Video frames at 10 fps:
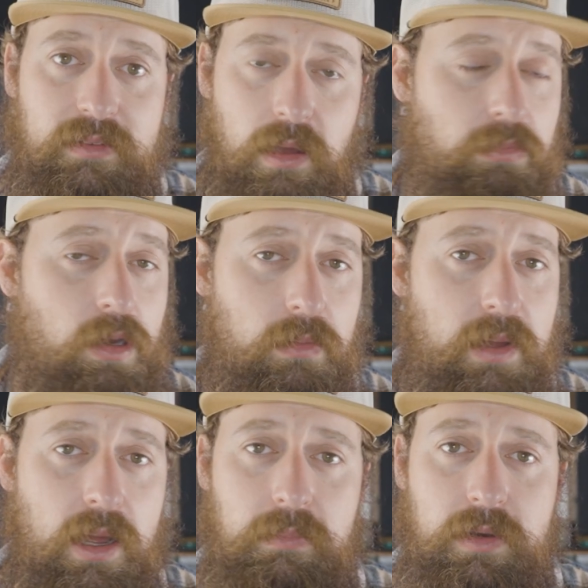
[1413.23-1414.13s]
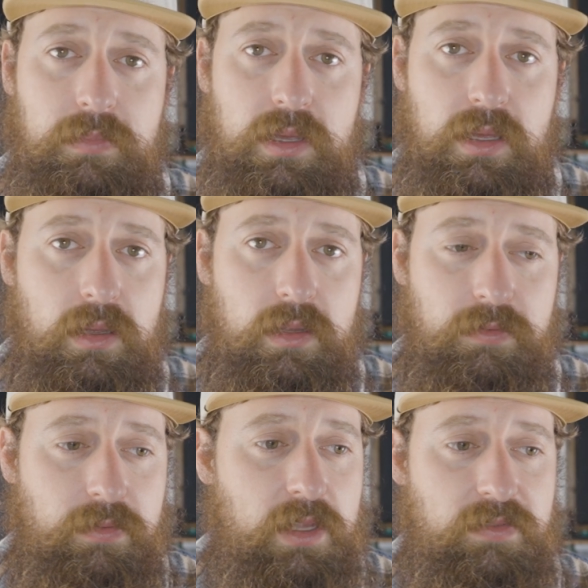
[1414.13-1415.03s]
I'm going out. I'm going to be,
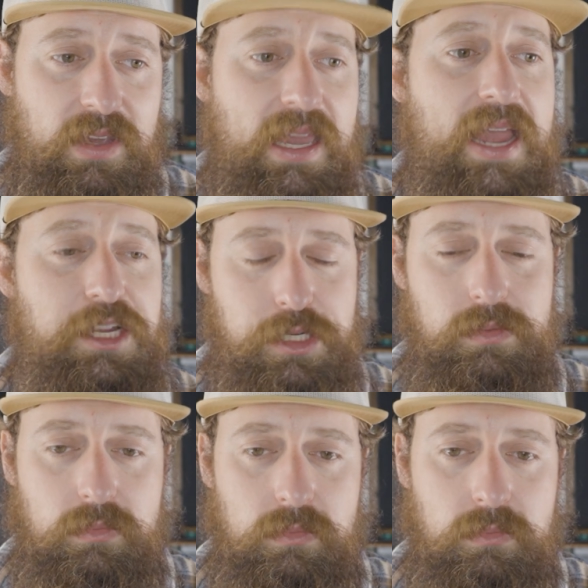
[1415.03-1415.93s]
it's a vacation,